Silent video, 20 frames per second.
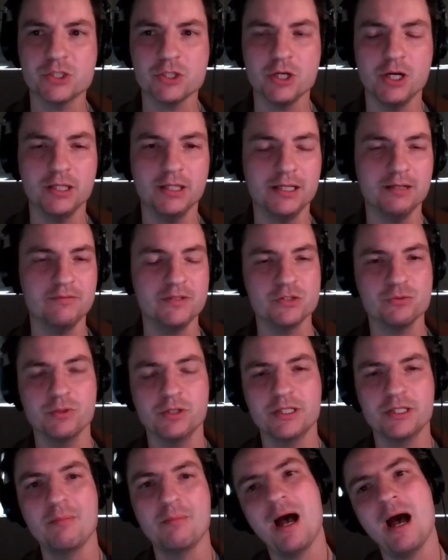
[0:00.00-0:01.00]
We saw a lot of
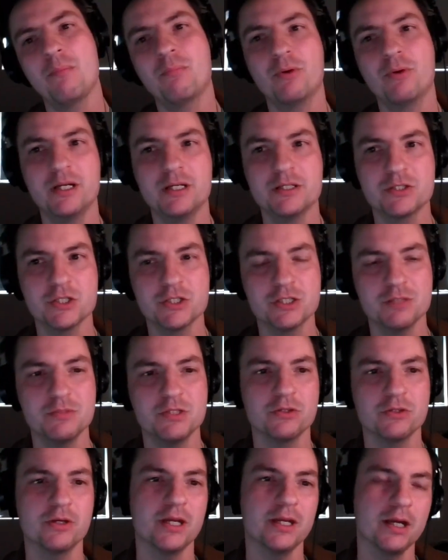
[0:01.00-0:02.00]
these real-time operating
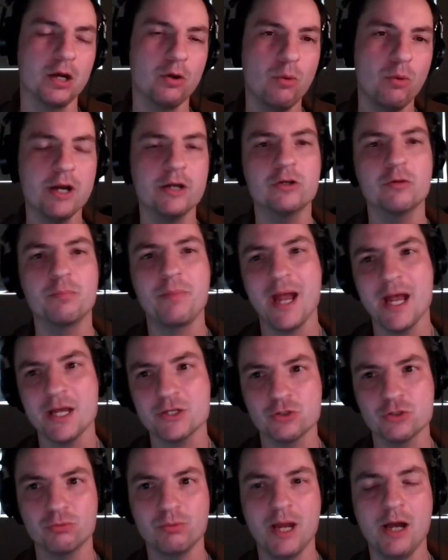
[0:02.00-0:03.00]
systems either getting acquired or
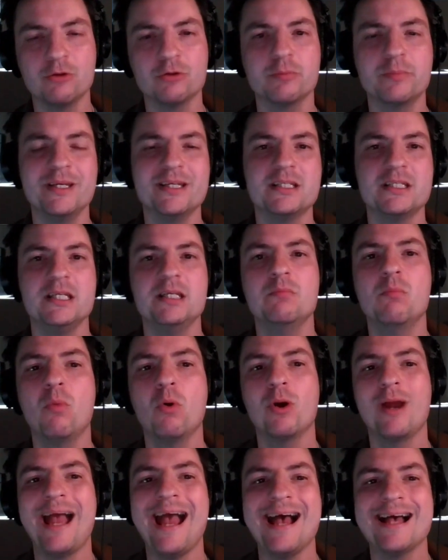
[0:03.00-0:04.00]
passed around or being seen
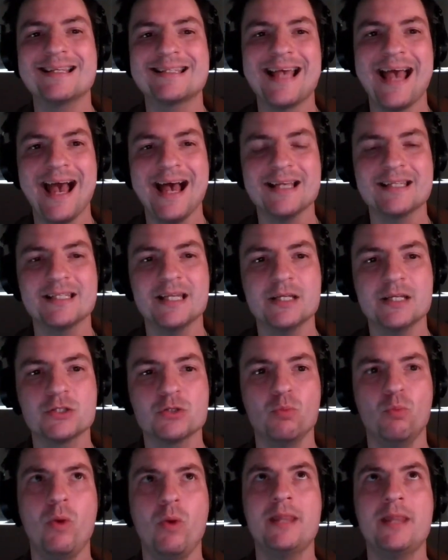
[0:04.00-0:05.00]
more as
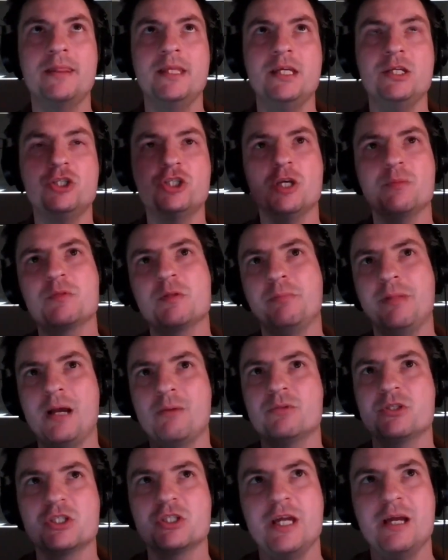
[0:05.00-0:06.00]
assets when the chip
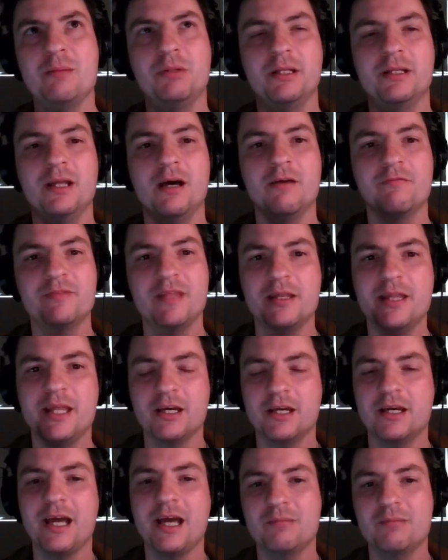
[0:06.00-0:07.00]
supply was stable enough that
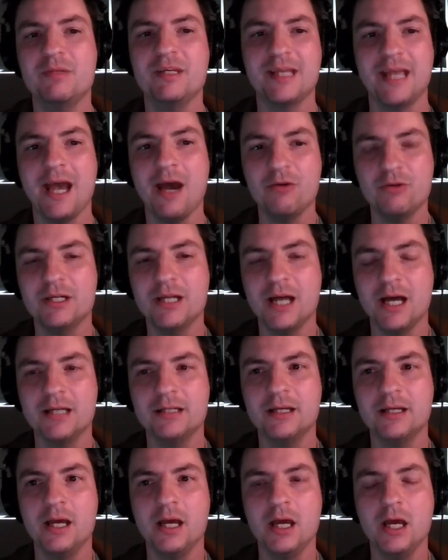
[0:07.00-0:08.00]
they could kind of be counted
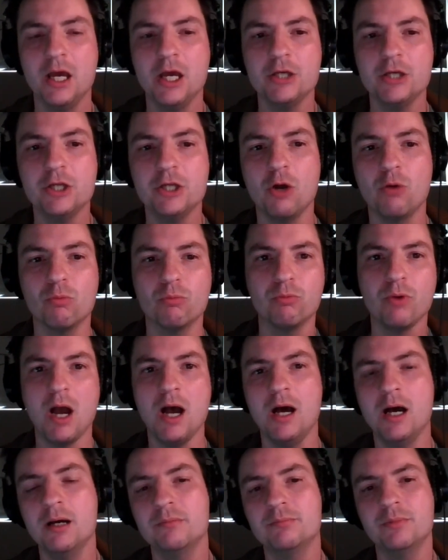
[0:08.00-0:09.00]
on. You know,
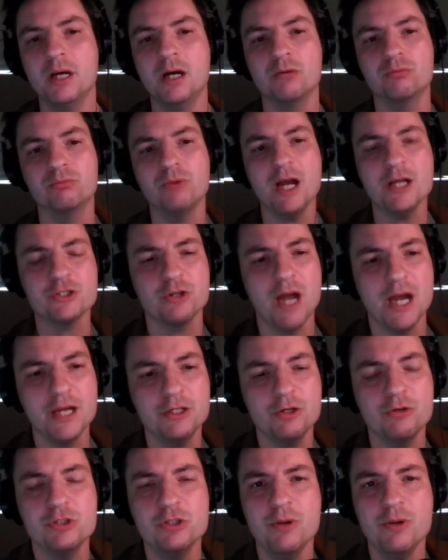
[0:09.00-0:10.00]
uh, uh, Roger,
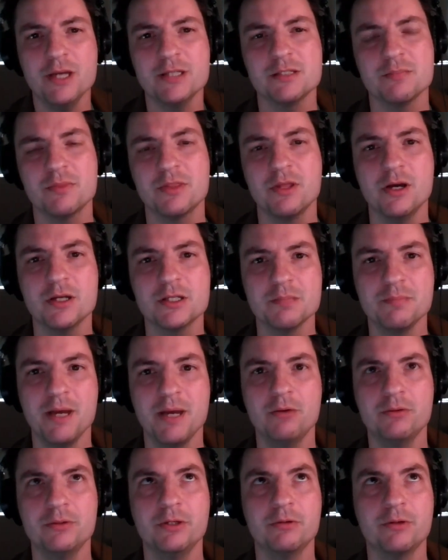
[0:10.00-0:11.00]
I know you had some thoughts
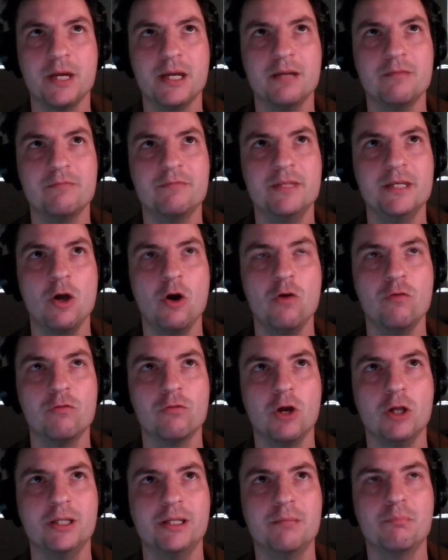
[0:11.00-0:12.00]
about you know kind of the
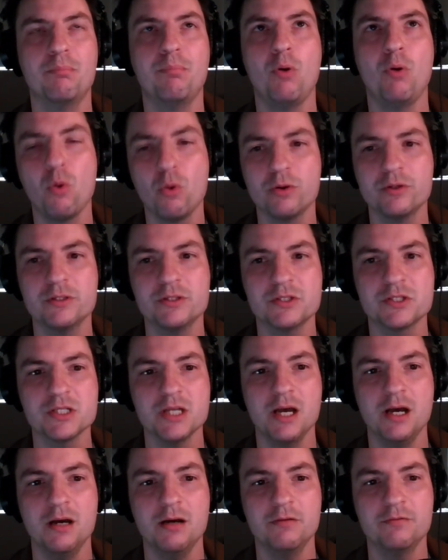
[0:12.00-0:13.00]
overall
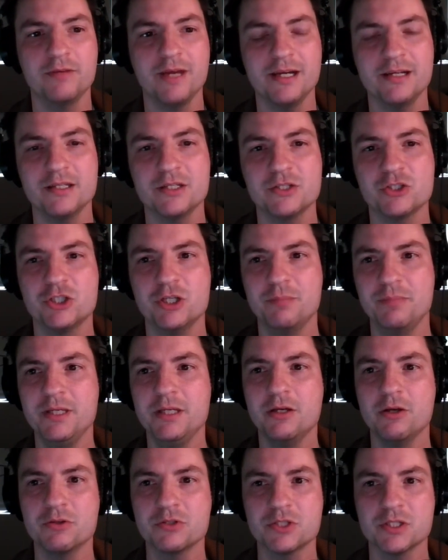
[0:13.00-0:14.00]
importance of I mean, kind of this chip
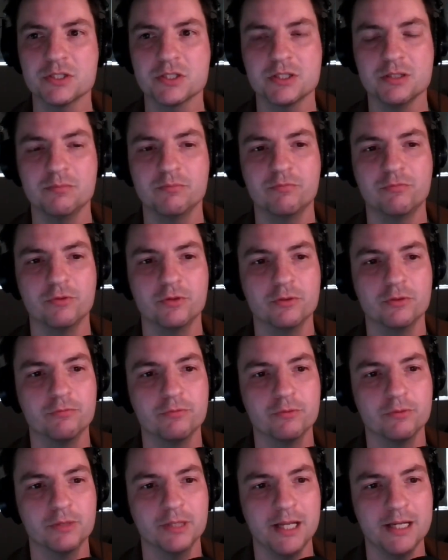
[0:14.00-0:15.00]
ecosystem for
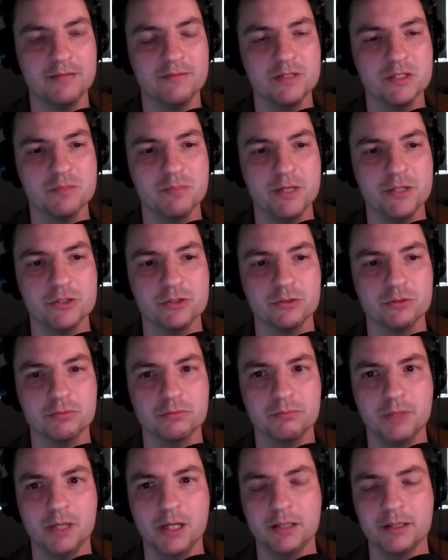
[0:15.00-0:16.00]
for a lot of these
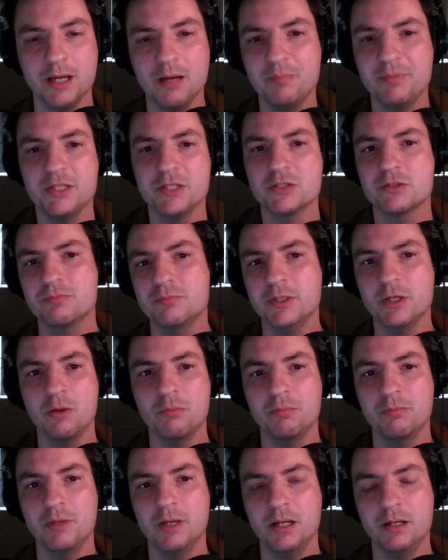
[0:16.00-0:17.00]
major uh, companies. You
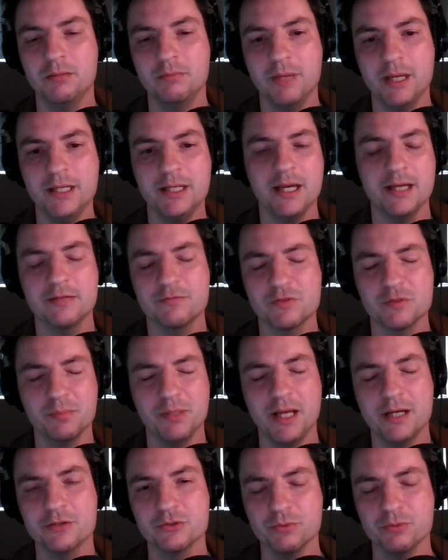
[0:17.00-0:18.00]
know, uh, any kind of
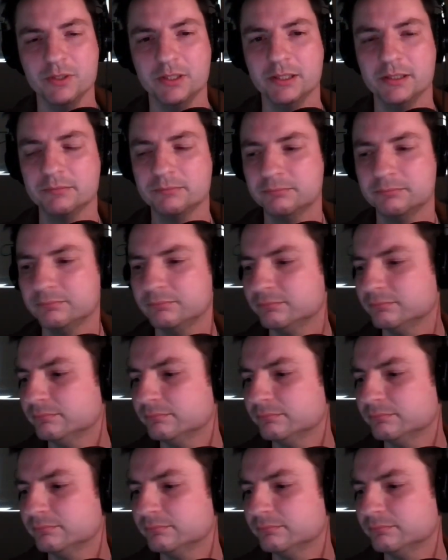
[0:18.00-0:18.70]
suppliers really.